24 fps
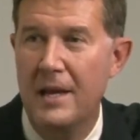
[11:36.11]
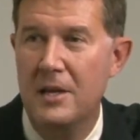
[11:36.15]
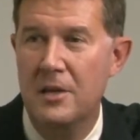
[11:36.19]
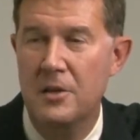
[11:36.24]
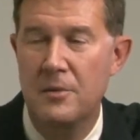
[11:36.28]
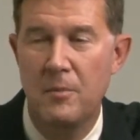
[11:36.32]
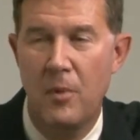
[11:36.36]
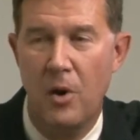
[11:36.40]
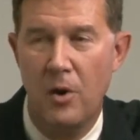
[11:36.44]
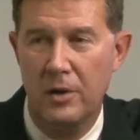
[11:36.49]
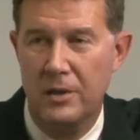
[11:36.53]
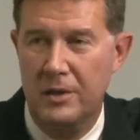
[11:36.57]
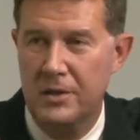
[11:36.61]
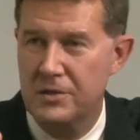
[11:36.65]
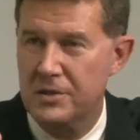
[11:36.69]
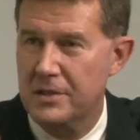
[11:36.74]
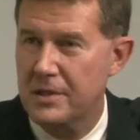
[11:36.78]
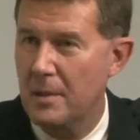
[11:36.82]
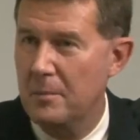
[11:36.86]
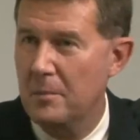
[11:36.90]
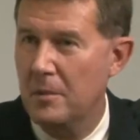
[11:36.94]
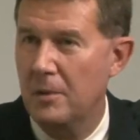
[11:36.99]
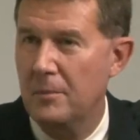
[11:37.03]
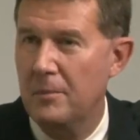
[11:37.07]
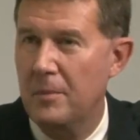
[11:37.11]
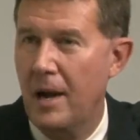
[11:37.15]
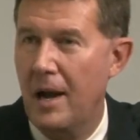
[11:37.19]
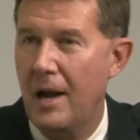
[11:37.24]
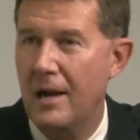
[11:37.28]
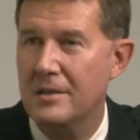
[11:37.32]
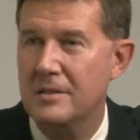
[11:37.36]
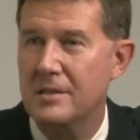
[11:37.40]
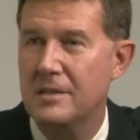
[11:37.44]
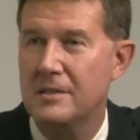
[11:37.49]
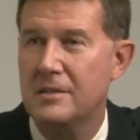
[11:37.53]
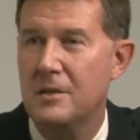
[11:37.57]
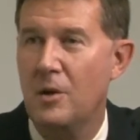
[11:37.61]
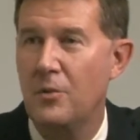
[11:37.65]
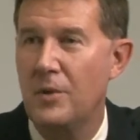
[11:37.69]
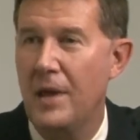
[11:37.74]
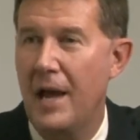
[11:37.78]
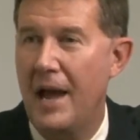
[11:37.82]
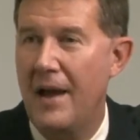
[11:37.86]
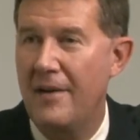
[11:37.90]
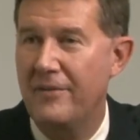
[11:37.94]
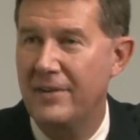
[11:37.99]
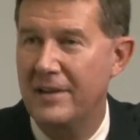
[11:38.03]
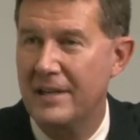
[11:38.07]
You mark the similar box that's on
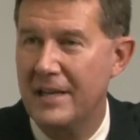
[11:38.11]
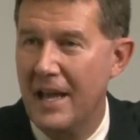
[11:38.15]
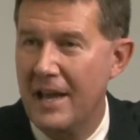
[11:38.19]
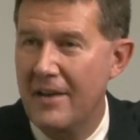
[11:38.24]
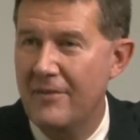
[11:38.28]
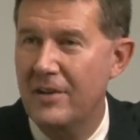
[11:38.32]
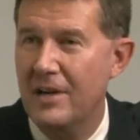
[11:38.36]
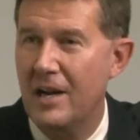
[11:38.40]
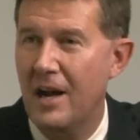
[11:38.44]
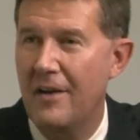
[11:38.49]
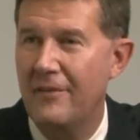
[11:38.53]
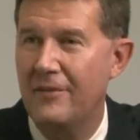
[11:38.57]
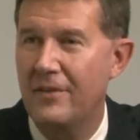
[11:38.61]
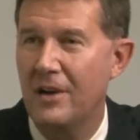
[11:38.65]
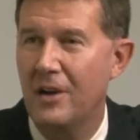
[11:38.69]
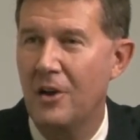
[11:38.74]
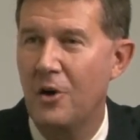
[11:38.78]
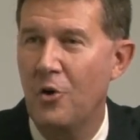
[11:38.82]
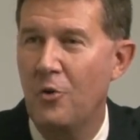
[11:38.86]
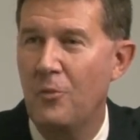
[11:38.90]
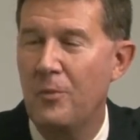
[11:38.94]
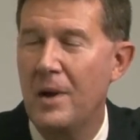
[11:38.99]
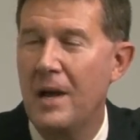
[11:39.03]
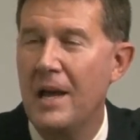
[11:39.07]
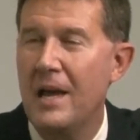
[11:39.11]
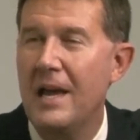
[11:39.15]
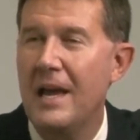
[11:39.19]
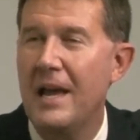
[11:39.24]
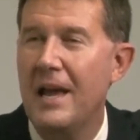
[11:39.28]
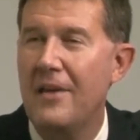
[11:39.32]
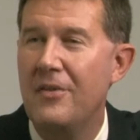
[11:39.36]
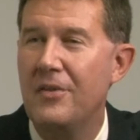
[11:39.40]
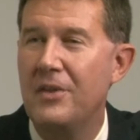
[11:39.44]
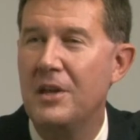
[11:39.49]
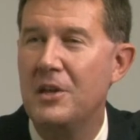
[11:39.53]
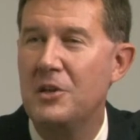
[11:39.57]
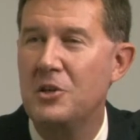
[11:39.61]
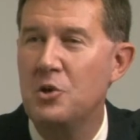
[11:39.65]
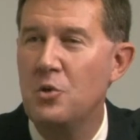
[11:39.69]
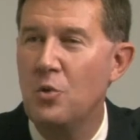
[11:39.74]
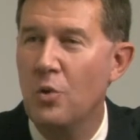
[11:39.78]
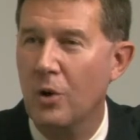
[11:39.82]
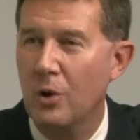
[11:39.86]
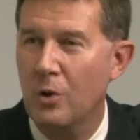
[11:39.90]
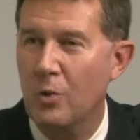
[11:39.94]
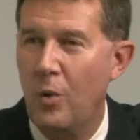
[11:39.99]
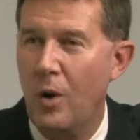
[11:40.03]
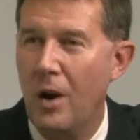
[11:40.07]
the affidavit envelope, and then
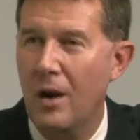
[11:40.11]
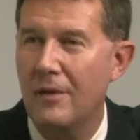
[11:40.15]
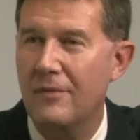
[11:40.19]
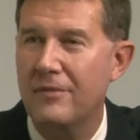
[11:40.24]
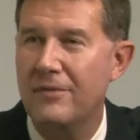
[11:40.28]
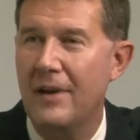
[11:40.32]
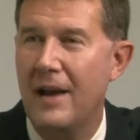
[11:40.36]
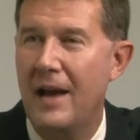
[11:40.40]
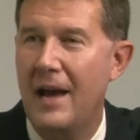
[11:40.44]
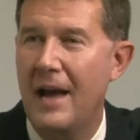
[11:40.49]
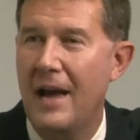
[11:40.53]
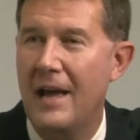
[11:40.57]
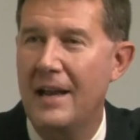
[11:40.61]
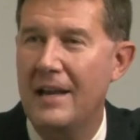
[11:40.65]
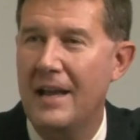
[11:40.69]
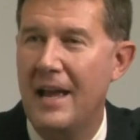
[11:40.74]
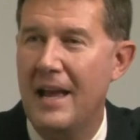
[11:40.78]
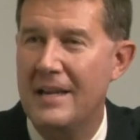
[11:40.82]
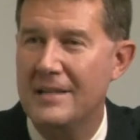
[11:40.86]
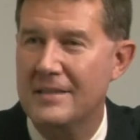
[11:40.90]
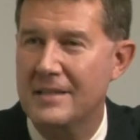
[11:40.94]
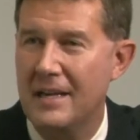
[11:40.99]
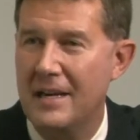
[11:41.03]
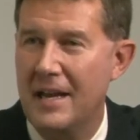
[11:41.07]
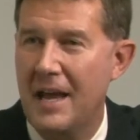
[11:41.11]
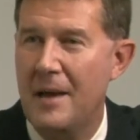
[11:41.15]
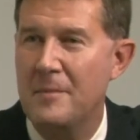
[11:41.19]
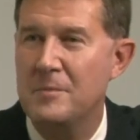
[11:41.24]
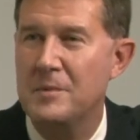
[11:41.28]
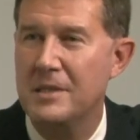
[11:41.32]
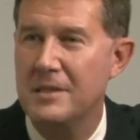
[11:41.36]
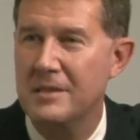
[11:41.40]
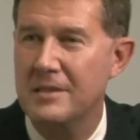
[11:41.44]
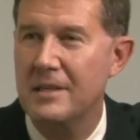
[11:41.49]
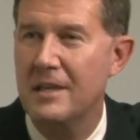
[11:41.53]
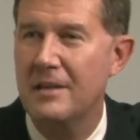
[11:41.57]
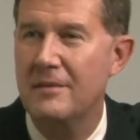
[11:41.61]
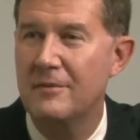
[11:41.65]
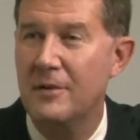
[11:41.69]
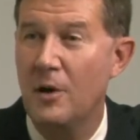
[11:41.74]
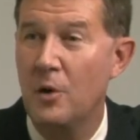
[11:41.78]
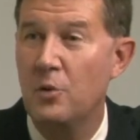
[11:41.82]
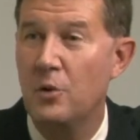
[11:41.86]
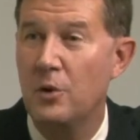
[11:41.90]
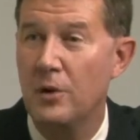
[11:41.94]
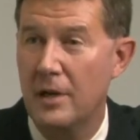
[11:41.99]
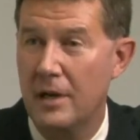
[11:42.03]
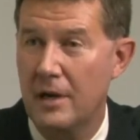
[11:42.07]
you are qualified as an absentee
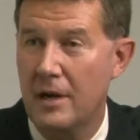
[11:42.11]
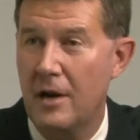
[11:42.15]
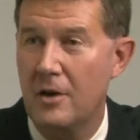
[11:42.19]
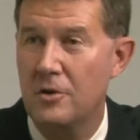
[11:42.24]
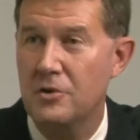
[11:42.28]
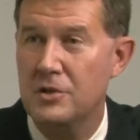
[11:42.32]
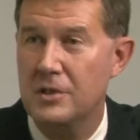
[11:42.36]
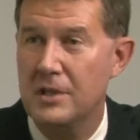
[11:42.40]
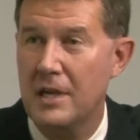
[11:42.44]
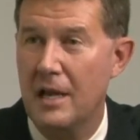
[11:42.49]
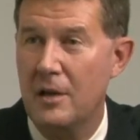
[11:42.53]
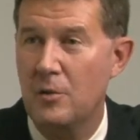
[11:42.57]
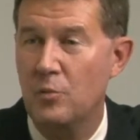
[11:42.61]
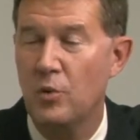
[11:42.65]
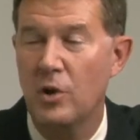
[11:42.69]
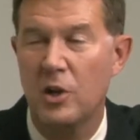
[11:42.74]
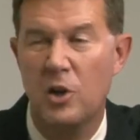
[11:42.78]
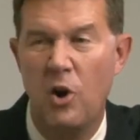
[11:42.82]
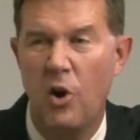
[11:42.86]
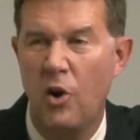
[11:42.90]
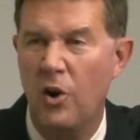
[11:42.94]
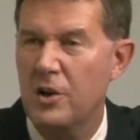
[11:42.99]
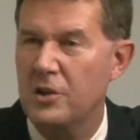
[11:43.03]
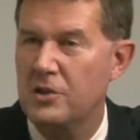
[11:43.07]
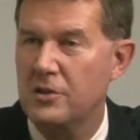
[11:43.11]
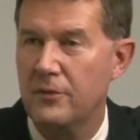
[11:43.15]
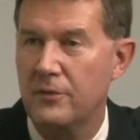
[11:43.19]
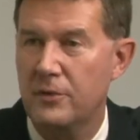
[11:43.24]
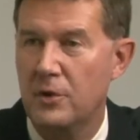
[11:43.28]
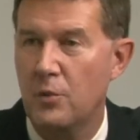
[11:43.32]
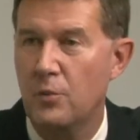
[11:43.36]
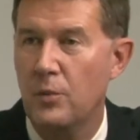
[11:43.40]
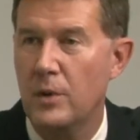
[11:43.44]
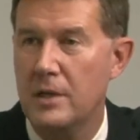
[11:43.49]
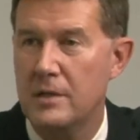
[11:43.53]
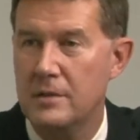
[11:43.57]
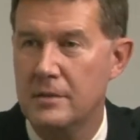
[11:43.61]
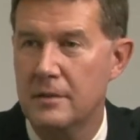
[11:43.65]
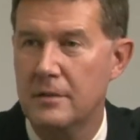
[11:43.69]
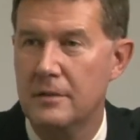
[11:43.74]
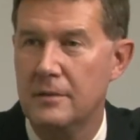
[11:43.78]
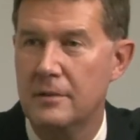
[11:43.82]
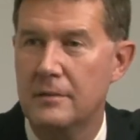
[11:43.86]
voter in our state, regardless of your reason.